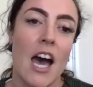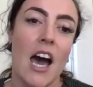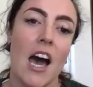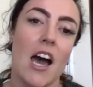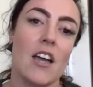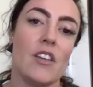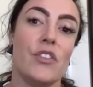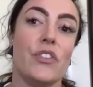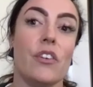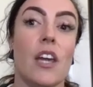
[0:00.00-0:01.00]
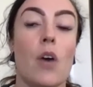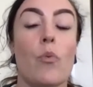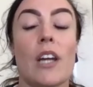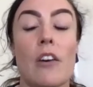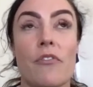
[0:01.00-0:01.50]
Uh, so yeah,
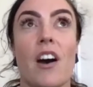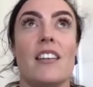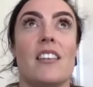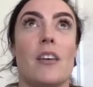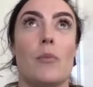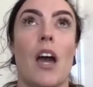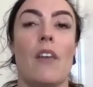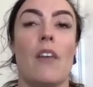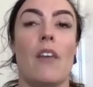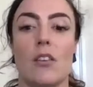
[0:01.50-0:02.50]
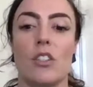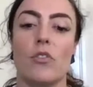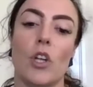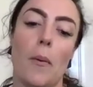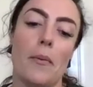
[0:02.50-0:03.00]
what I find is that we have to then,
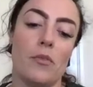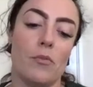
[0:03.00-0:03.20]
you know,